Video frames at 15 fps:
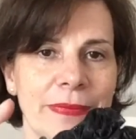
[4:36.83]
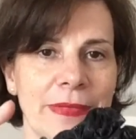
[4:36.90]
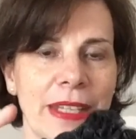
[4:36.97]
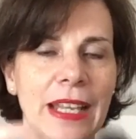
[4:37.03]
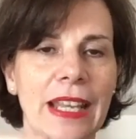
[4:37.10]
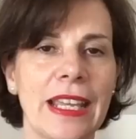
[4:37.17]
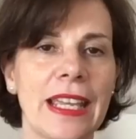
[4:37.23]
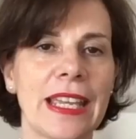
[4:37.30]

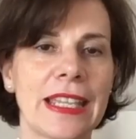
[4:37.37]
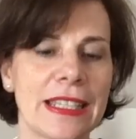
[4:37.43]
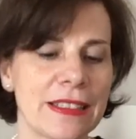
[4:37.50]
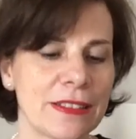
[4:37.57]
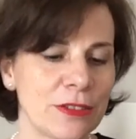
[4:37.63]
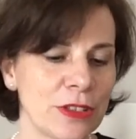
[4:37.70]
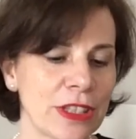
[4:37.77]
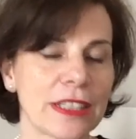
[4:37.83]
You can
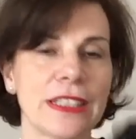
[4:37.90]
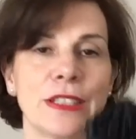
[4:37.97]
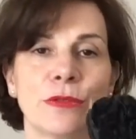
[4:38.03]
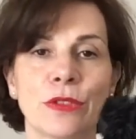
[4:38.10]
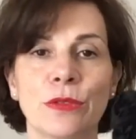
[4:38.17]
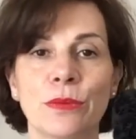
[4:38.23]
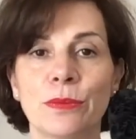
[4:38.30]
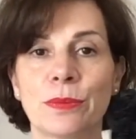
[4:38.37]
even put,
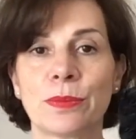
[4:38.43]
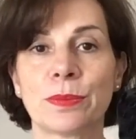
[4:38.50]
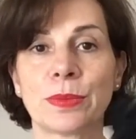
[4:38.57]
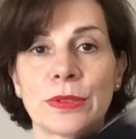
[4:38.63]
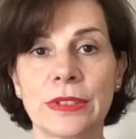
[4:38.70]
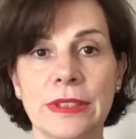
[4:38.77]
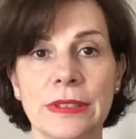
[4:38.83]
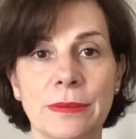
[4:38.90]
you
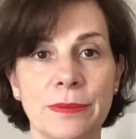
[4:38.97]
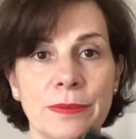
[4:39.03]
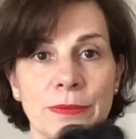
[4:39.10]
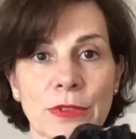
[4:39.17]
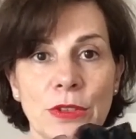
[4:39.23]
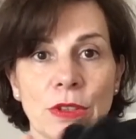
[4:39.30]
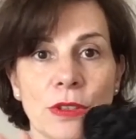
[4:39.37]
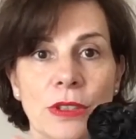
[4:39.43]
know, have
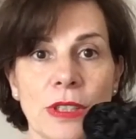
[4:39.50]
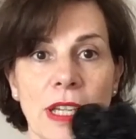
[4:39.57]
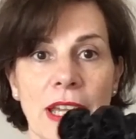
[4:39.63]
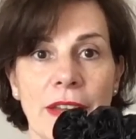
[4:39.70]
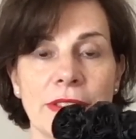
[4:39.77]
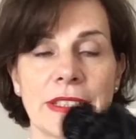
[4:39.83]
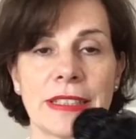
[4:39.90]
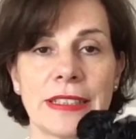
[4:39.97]
this little
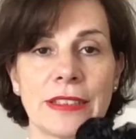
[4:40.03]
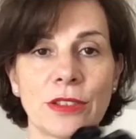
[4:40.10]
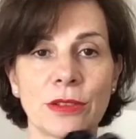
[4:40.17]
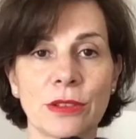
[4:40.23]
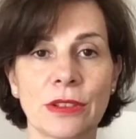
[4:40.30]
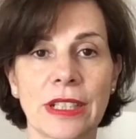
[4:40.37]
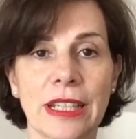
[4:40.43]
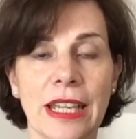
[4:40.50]

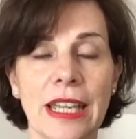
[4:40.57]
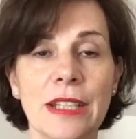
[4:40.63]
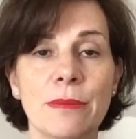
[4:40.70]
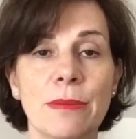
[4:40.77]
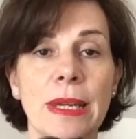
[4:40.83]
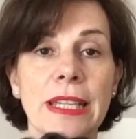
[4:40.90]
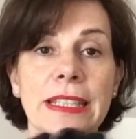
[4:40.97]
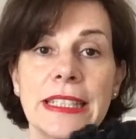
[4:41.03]
handbag
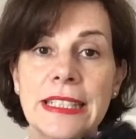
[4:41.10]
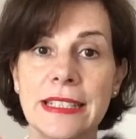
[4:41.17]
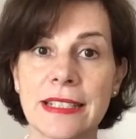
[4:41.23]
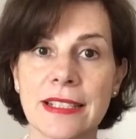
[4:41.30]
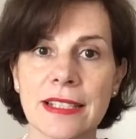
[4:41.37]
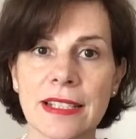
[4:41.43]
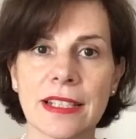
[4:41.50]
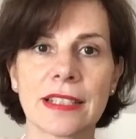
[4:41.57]
inside
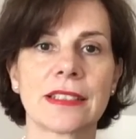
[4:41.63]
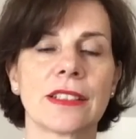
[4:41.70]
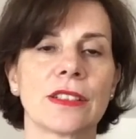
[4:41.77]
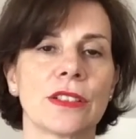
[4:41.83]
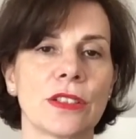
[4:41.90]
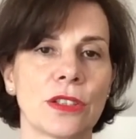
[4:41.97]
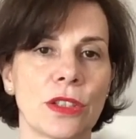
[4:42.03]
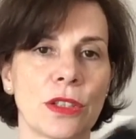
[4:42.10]
a
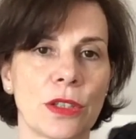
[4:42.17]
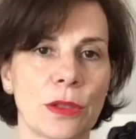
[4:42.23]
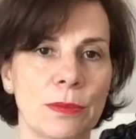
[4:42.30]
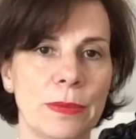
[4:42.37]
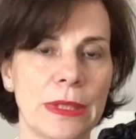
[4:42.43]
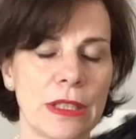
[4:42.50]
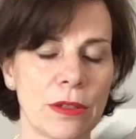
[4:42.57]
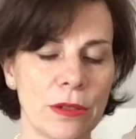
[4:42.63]
bigger
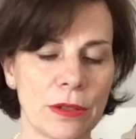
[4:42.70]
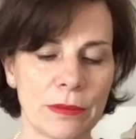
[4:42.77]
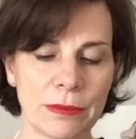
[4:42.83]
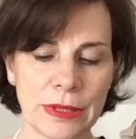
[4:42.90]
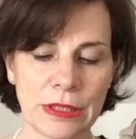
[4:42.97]
handbag.